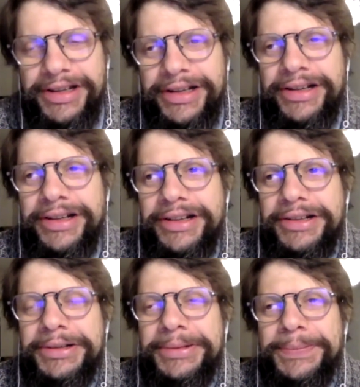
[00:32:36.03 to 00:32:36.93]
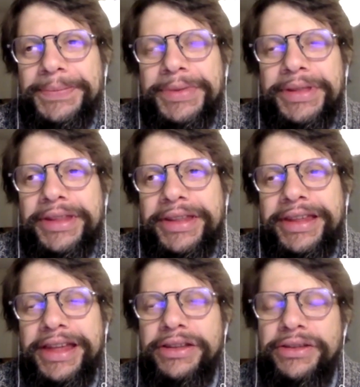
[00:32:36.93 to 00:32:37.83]
Um,
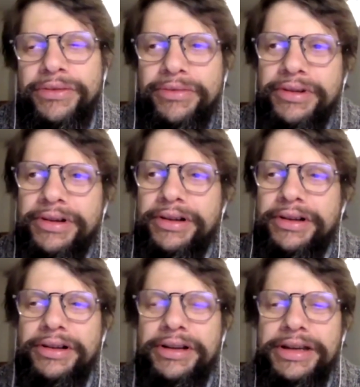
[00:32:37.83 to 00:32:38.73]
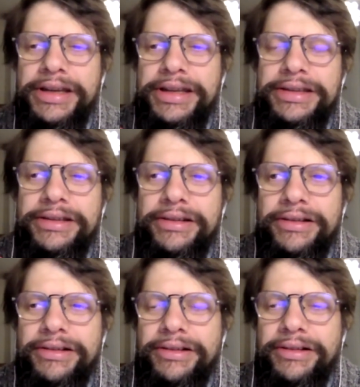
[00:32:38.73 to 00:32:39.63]
can you uh, lead
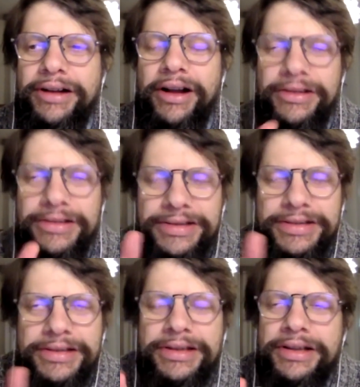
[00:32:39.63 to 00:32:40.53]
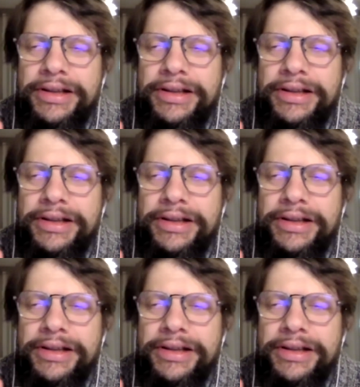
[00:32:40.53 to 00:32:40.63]
uh, us